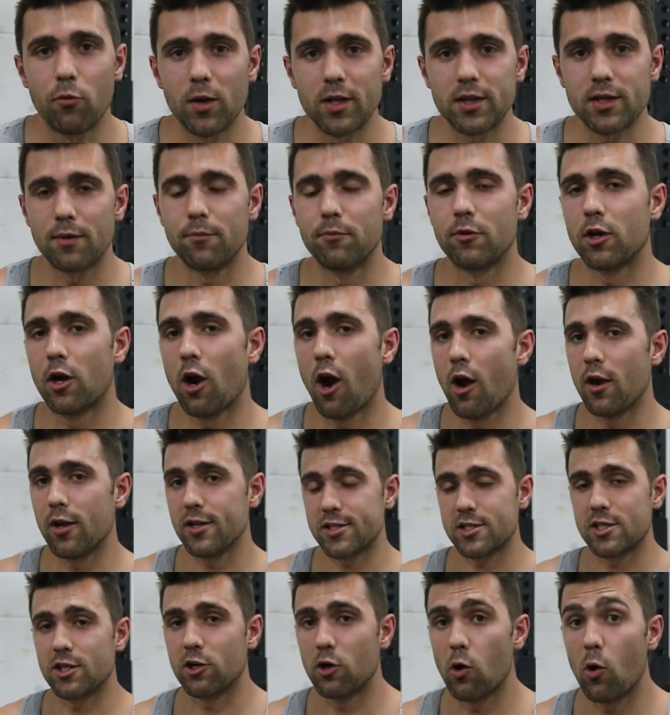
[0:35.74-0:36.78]
with them
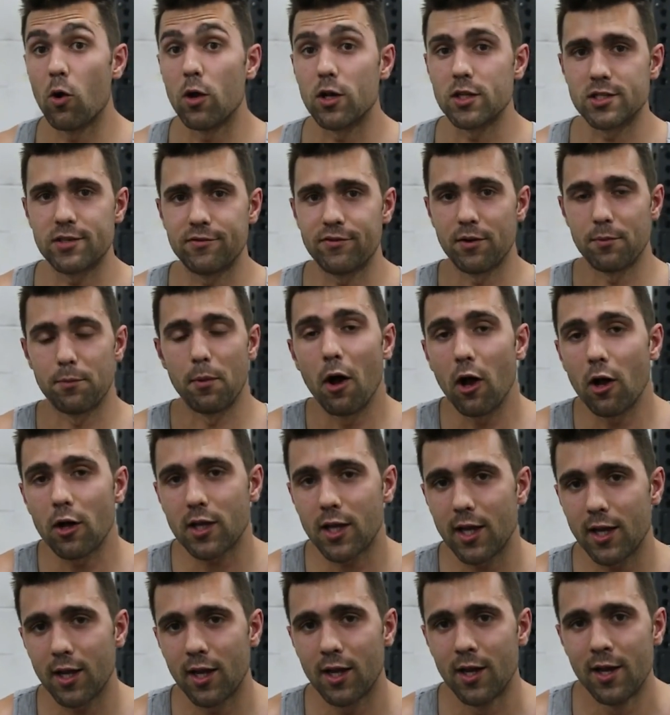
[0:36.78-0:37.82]
regardless of your goals. If you're
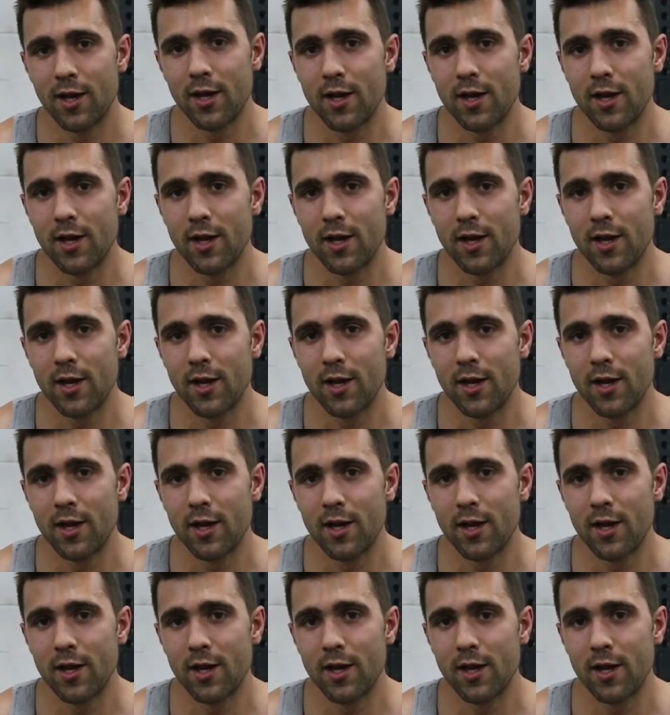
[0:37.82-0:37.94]
bulking,